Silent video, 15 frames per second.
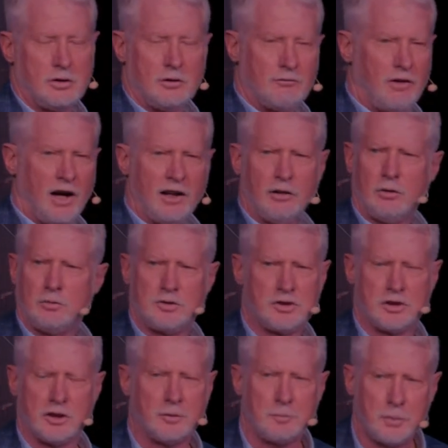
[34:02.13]

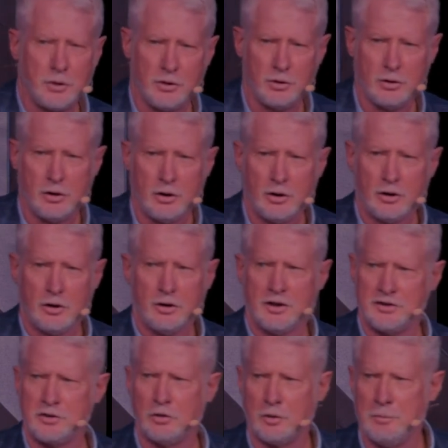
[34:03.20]
Fellowship is
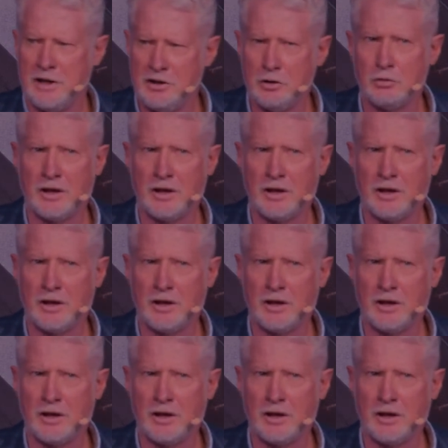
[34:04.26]
going to mean you're going to